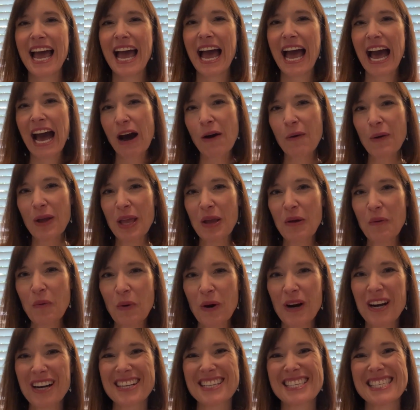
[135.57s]
how he
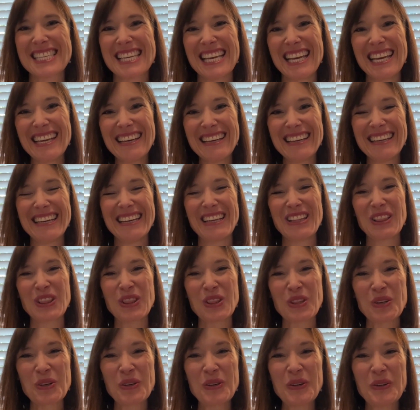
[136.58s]
works in and
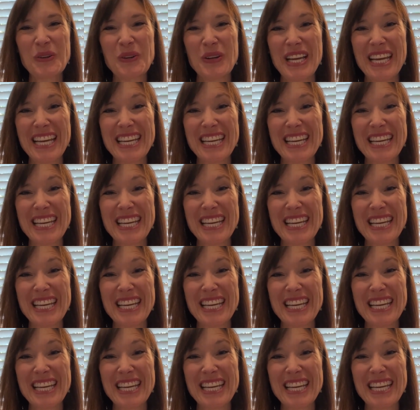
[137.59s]
through